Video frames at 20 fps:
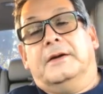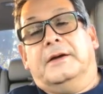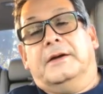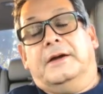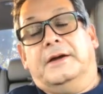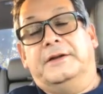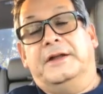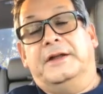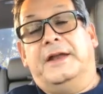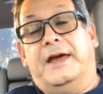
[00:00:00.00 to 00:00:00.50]

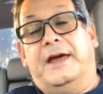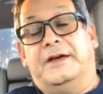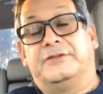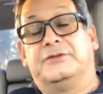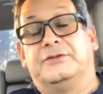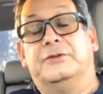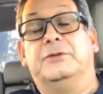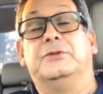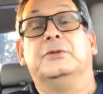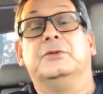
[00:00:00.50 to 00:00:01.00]
and it has
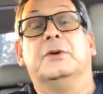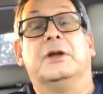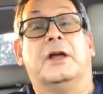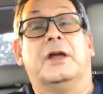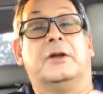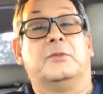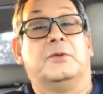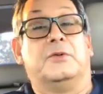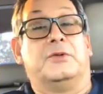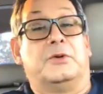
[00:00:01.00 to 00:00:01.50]
to do a
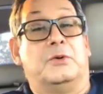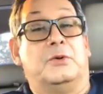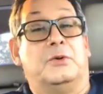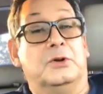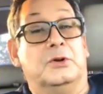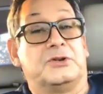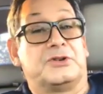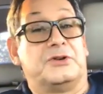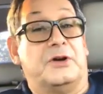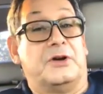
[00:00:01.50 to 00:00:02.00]
lot with the
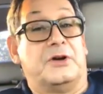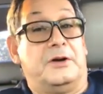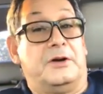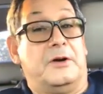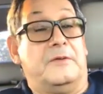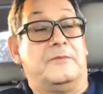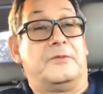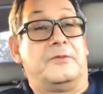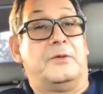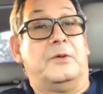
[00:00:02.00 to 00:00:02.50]
culture I
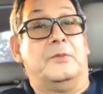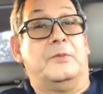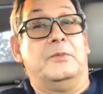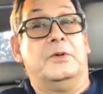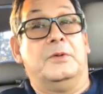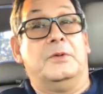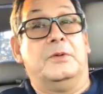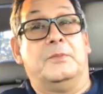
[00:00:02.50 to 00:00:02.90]
come from.